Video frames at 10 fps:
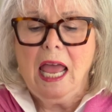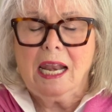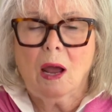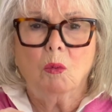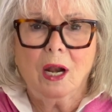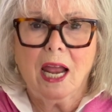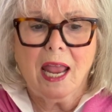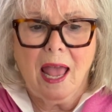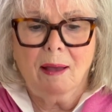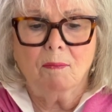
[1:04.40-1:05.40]
Now what I
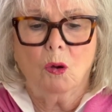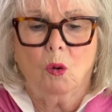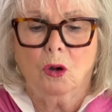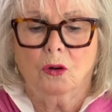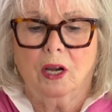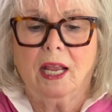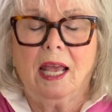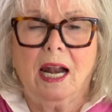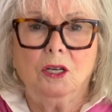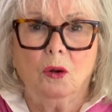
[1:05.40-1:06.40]
am ordering,
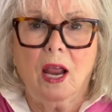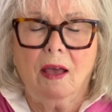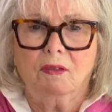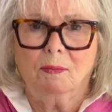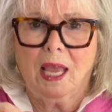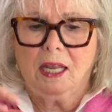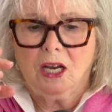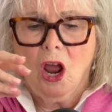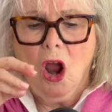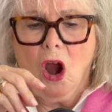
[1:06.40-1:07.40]
and I don't have them
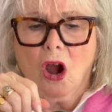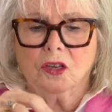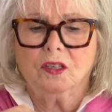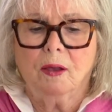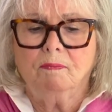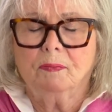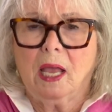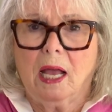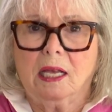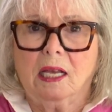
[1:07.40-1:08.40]
yet, are some
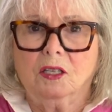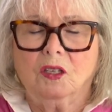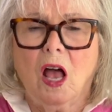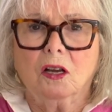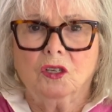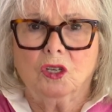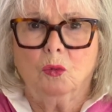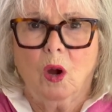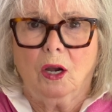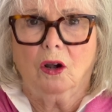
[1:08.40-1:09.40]
uh, socks to
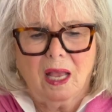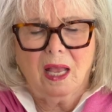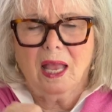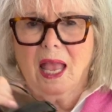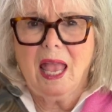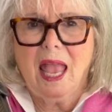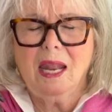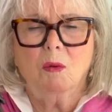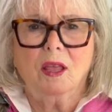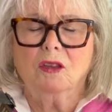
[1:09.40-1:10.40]
wear.
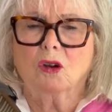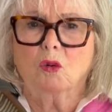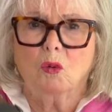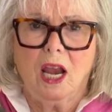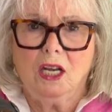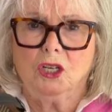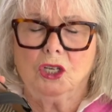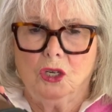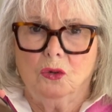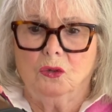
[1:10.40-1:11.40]
Anyway, they're great
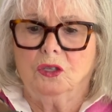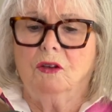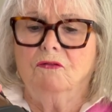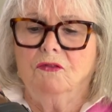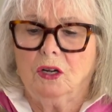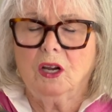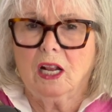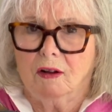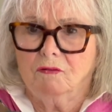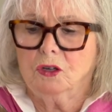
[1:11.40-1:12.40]
shoes. They're very
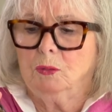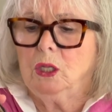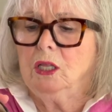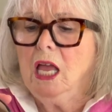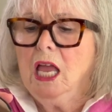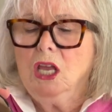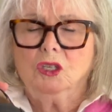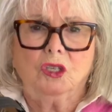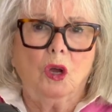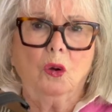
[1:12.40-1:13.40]
comfortable.
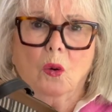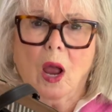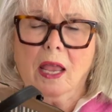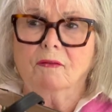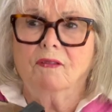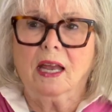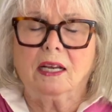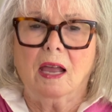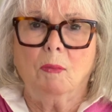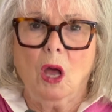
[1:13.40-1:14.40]
So in fact,
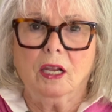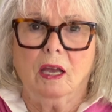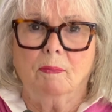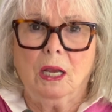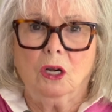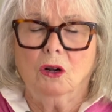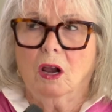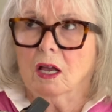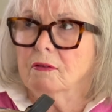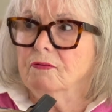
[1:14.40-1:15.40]
I bought a pair
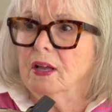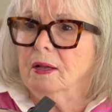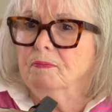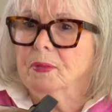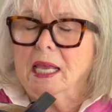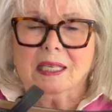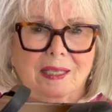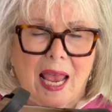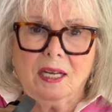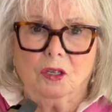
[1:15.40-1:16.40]
of um,
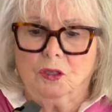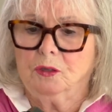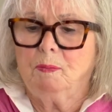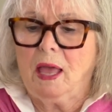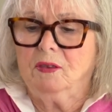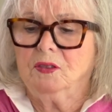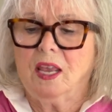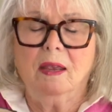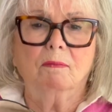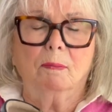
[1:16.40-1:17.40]
sandals by the
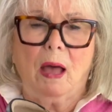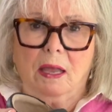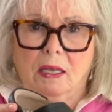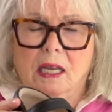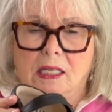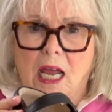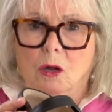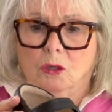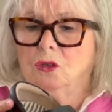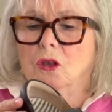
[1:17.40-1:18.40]
same, by
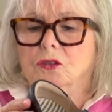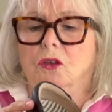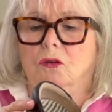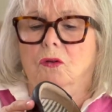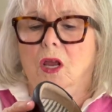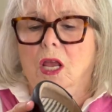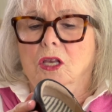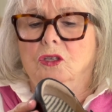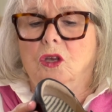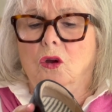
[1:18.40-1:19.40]
Taos also.
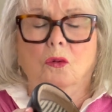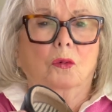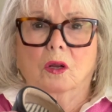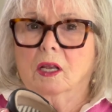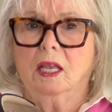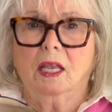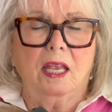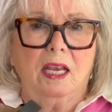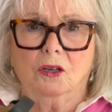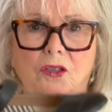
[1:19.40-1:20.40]
So
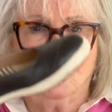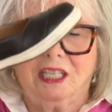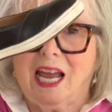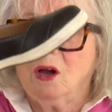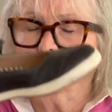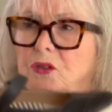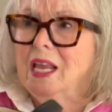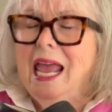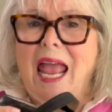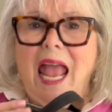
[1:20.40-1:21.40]
here's to Taos
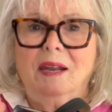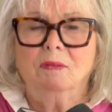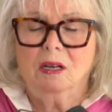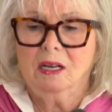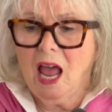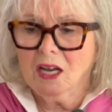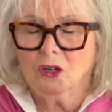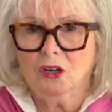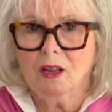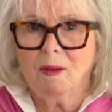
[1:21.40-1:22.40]
and not
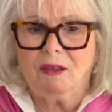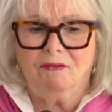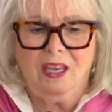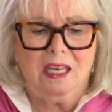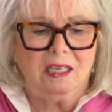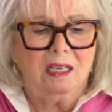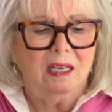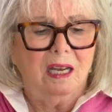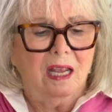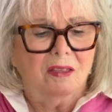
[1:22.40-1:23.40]
hurting my feet.
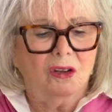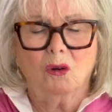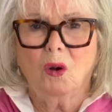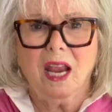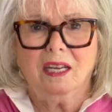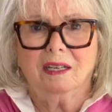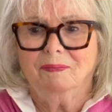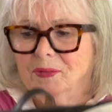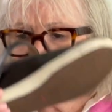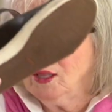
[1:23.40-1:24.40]
They're great.
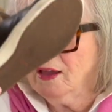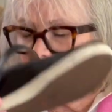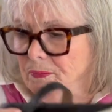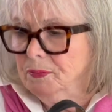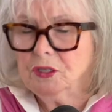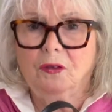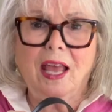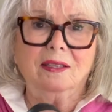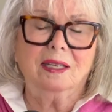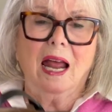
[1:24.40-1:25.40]
So I love them. So
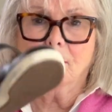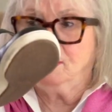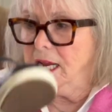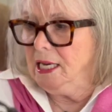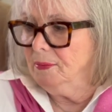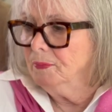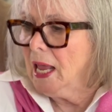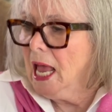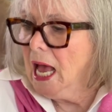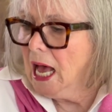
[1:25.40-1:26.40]
that's an update.
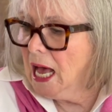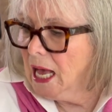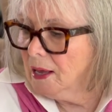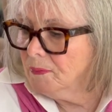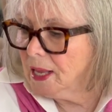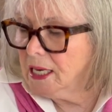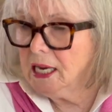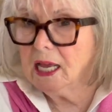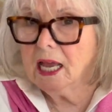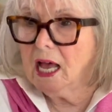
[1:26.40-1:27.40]
Um, uh,
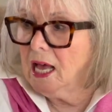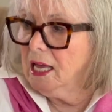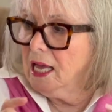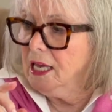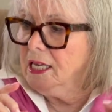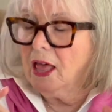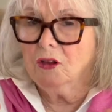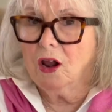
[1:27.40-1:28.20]
uh, another